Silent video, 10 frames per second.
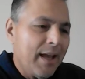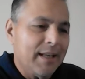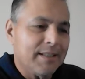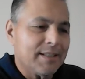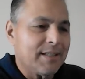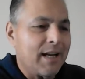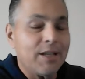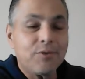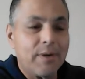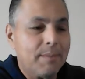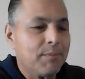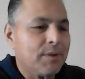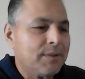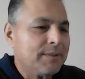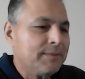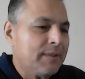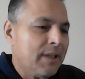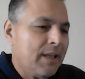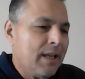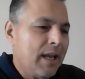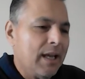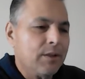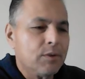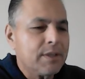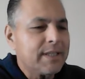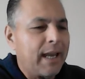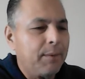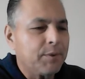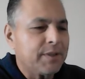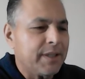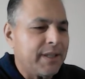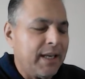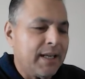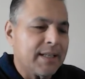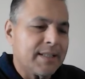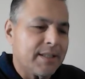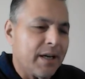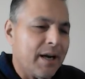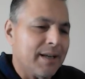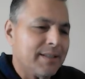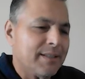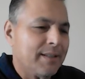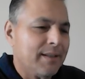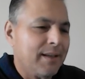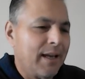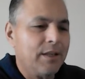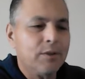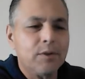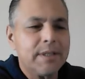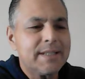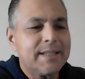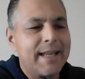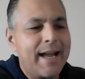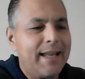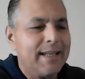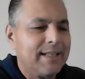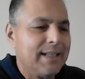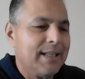and does not tremble and who is able to think his thoughts? And who is that?